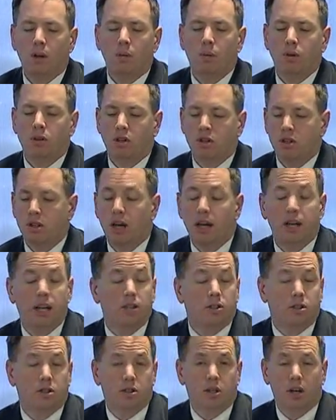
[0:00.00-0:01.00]
which is not
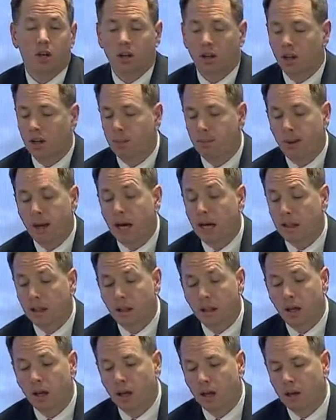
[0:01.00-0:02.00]
necessarily a bad
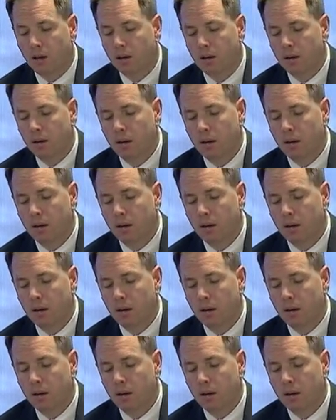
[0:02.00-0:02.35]
thing.